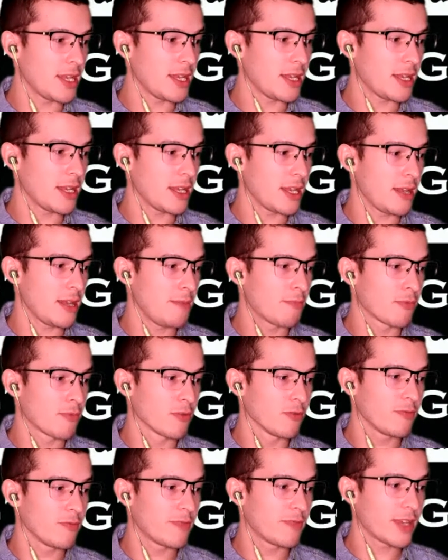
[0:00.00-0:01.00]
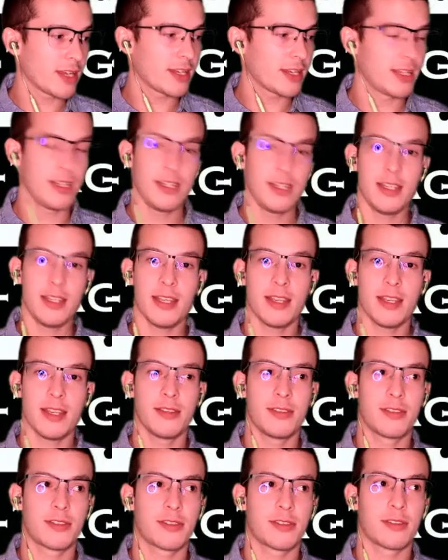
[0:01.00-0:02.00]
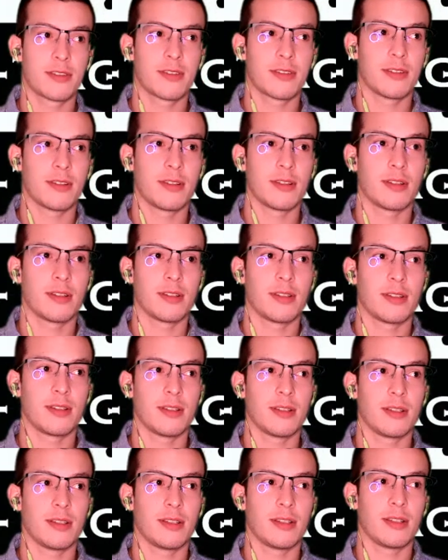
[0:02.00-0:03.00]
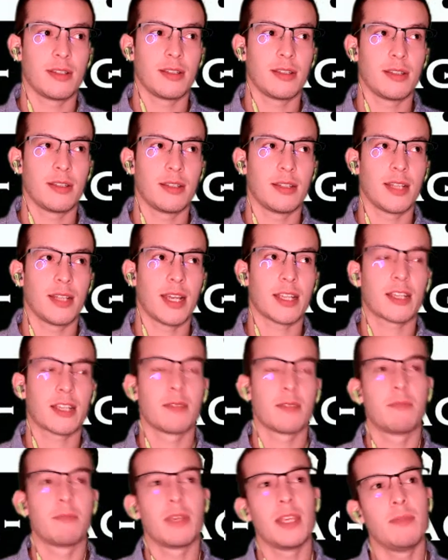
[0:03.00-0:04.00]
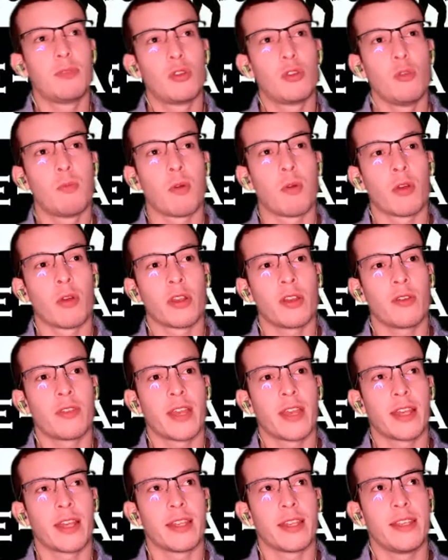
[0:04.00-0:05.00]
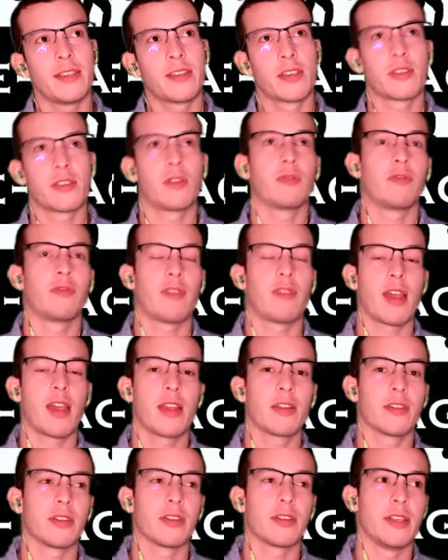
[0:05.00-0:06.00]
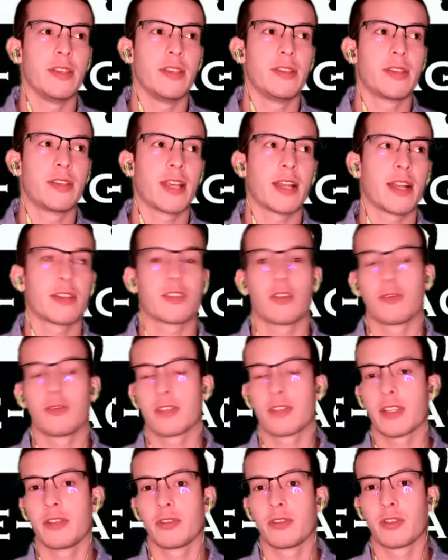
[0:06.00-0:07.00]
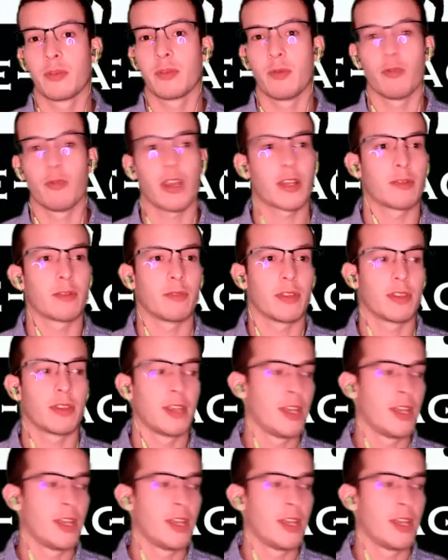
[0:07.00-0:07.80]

he proved that he is not Khabib 2.0, that he's his own fighter and he's got his own skills to be reckoned with.